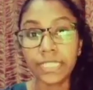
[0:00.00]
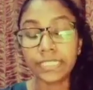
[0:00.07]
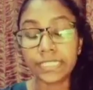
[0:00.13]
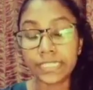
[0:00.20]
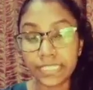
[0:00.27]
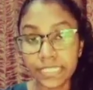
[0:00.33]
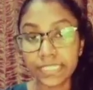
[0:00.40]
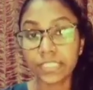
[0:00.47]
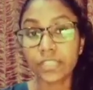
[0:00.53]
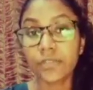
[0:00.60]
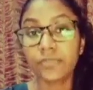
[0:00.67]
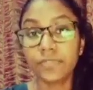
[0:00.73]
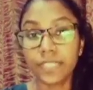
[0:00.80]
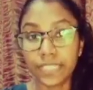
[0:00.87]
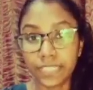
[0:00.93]
In the season
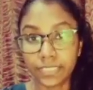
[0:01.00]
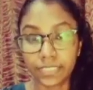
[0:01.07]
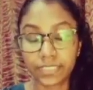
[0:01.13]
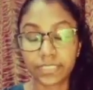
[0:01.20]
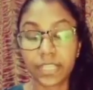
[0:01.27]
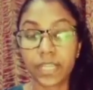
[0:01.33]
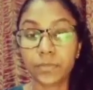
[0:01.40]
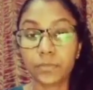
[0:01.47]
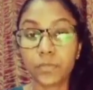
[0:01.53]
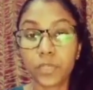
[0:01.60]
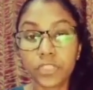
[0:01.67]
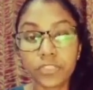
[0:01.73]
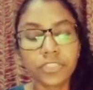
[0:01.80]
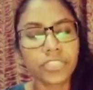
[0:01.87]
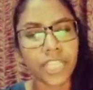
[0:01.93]
of Lent, I
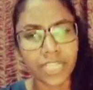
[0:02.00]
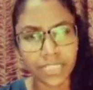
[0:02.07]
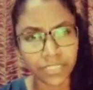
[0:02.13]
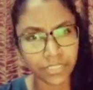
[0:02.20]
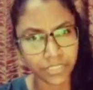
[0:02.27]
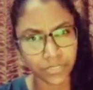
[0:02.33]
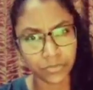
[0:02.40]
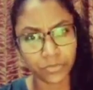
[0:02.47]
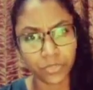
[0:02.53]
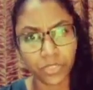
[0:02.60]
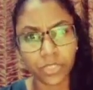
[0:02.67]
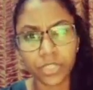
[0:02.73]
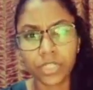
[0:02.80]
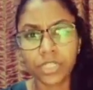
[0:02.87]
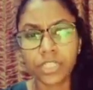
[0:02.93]
want to challenge you
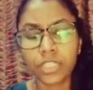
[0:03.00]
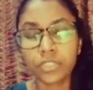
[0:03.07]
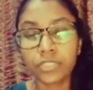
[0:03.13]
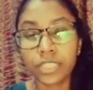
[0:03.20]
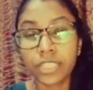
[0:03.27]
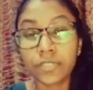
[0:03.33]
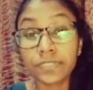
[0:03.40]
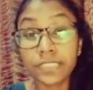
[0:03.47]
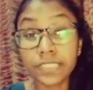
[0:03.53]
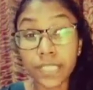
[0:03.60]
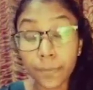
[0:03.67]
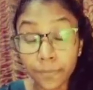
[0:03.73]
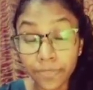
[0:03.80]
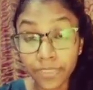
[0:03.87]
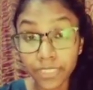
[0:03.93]
to think of
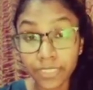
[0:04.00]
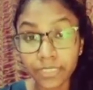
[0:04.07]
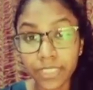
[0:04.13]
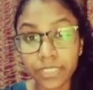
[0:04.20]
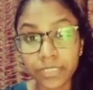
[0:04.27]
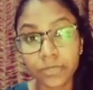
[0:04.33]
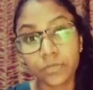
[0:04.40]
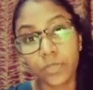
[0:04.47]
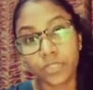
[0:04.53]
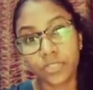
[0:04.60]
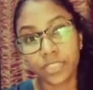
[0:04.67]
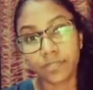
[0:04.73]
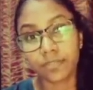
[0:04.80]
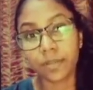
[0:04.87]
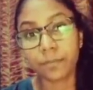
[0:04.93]
something that you want
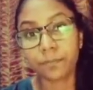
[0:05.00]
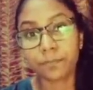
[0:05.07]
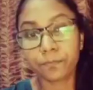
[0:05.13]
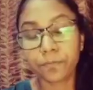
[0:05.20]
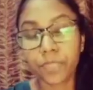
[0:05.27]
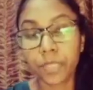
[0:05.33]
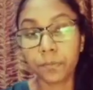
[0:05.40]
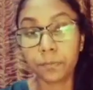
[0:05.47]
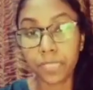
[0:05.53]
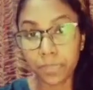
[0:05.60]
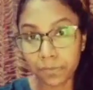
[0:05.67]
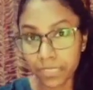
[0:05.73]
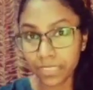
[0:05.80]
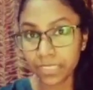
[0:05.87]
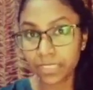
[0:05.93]
to give up.
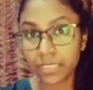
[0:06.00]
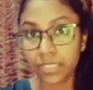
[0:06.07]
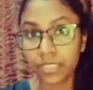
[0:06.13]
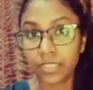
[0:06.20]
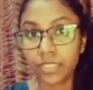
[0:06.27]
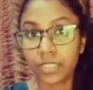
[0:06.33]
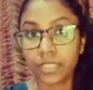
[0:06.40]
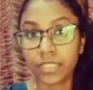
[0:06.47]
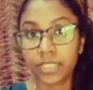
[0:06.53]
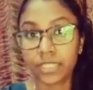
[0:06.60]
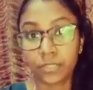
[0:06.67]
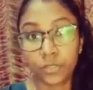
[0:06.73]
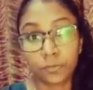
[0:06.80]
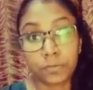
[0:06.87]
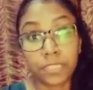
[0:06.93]
Maybe
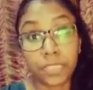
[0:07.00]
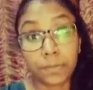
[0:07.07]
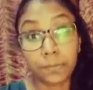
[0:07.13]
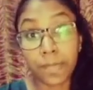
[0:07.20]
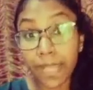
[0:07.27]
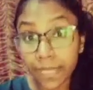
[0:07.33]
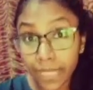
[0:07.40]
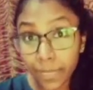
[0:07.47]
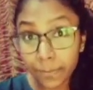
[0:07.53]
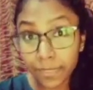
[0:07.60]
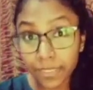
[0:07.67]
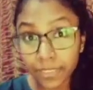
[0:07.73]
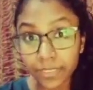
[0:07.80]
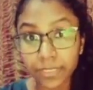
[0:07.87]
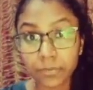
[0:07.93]
it could be a bad
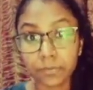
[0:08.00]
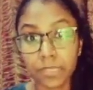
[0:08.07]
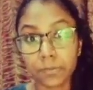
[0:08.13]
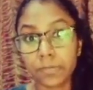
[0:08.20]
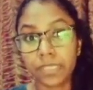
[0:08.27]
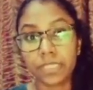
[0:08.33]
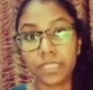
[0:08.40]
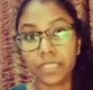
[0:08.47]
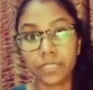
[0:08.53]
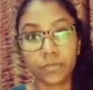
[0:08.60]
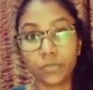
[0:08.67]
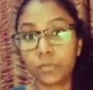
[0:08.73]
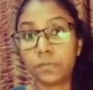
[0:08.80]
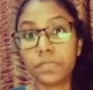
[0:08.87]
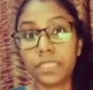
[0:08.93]
habit. Maybe it
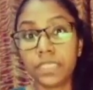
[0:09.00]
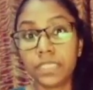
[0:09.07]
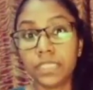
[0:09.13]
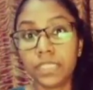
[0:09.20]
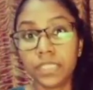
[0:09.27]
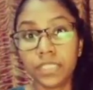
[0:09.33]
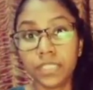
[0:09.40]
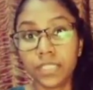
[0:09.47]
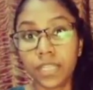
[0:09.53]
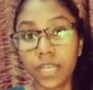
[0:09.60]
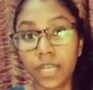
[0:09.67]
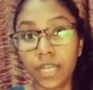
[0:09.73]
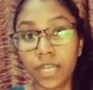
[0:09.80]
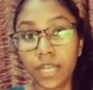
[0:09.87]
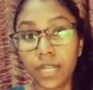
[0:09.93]
could be
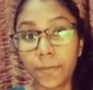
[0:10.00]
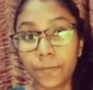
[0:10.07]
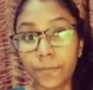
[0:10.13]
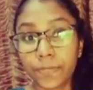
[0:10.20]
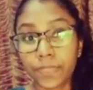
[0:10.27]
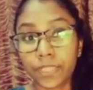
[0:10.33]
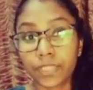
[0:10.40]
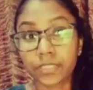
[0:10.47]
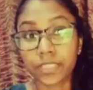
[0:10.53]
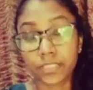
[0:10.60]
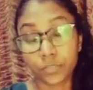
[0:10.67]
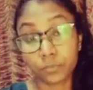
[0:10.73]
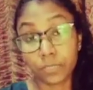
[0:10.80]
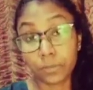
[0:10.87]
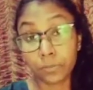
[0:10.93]

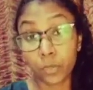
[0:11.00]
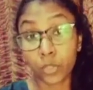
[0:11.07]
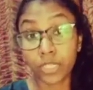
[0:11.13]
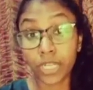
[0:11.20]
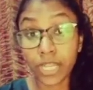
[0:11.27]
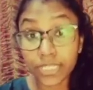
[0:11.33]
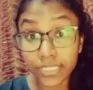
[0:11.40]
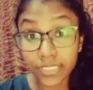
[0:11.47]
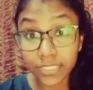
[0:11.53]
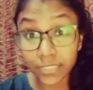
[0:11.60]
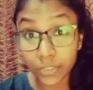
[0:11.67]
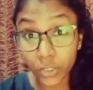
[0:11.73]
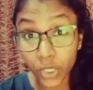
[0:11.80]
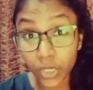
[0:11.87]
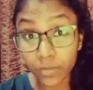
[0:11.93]
that you'll be more nicer
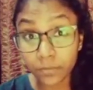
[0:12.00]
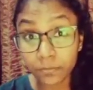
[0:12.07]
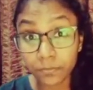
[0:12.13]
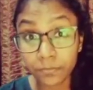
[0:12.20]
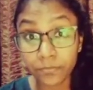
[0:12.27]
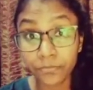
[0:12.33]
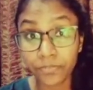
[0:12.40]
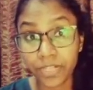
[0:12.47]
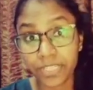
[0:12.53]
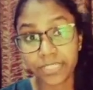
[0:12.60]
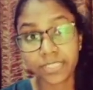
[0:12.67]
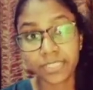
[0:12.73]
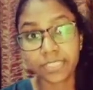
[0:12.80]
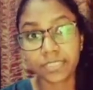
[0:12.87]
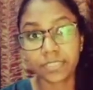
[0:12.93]
to your
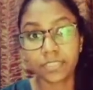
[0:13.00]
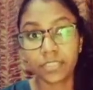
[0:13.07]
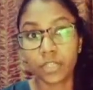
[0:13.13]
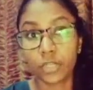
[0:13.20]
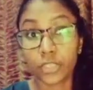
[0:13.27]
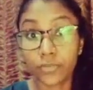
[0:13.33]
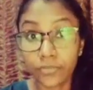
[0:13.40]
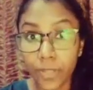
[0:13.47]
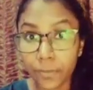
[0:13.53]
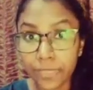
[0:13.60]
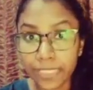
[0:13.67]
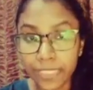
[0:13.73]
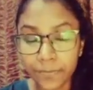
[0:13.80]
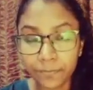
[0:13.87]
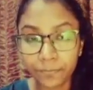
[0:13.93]
friends or your
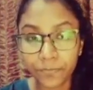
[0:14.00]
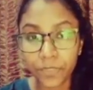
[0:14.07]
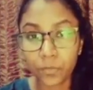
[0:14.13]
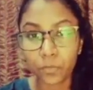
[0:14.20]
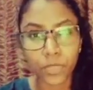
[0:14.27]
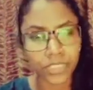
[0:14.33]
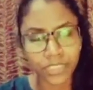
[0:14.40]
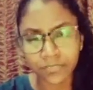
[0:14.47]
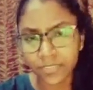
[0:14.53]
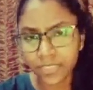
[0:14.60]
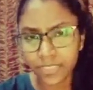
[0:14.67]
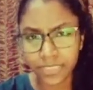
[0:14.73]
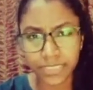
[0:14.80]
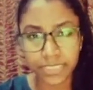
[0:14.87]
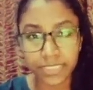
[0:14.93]
family. Whatever
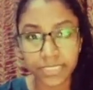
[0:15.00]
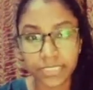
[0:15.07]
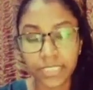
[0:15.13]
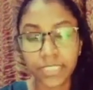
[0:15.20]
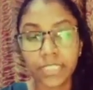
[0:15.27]
it is,